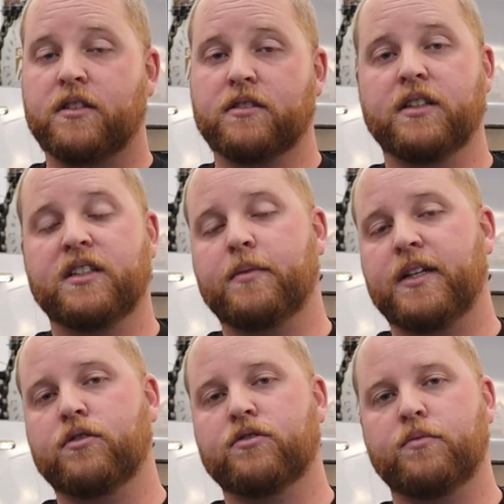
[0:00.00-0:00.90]
There's links to
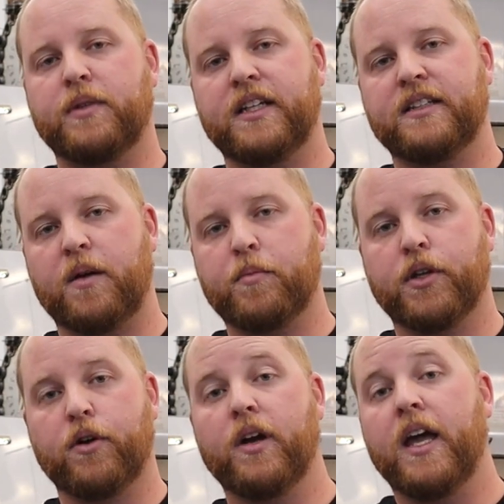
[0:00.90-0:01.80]
my social media down
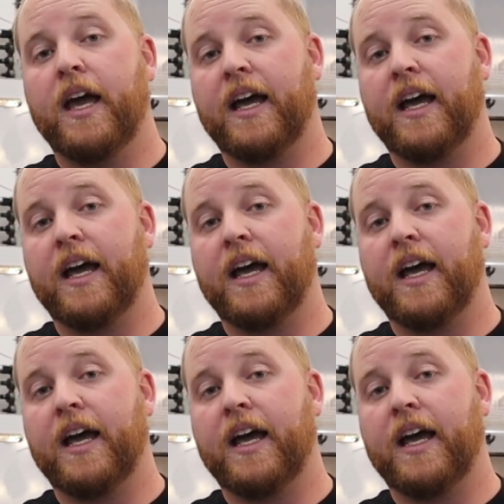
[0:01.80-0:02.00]
below,